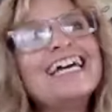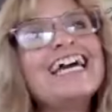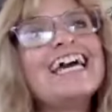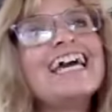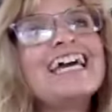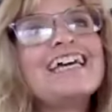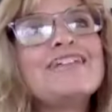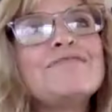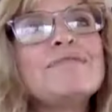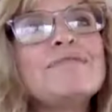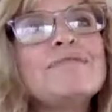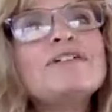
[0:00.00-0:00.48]

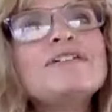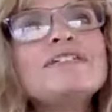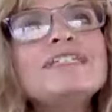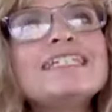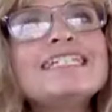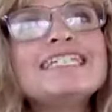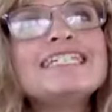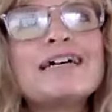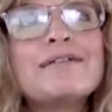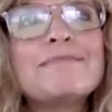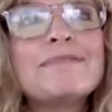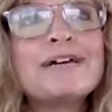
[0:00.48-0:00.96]
And most of
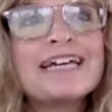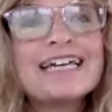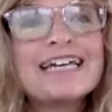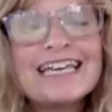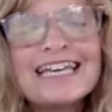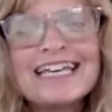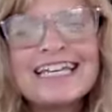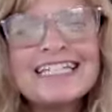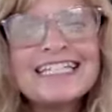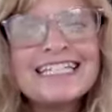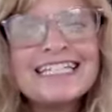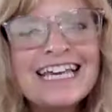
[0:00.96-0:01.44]
the time, I
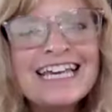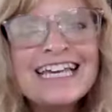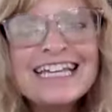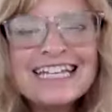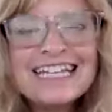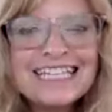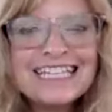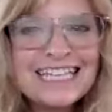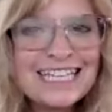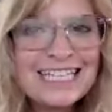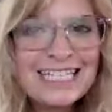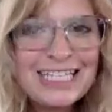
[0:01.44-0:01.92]
can't say
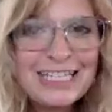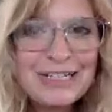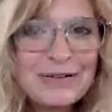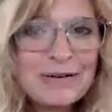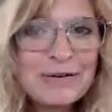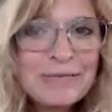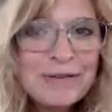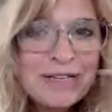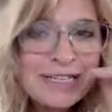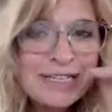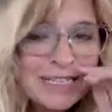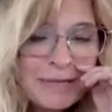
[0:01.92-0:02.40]
anything to
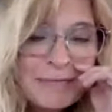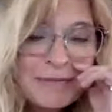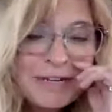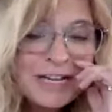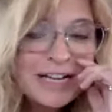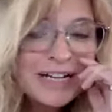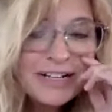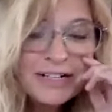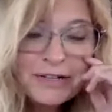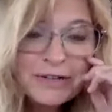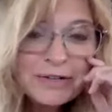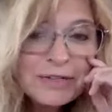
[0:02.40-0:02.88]
them because I'm
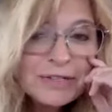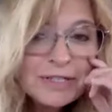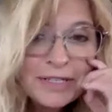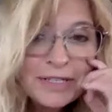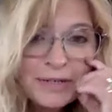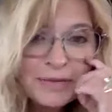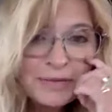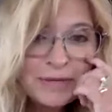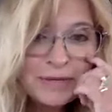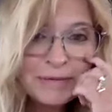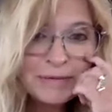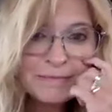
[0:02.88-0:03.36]
not close
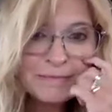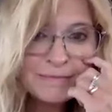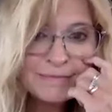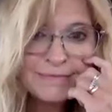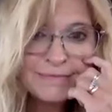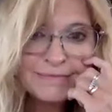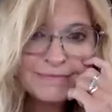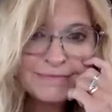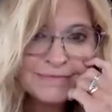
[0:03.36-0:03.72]
to them.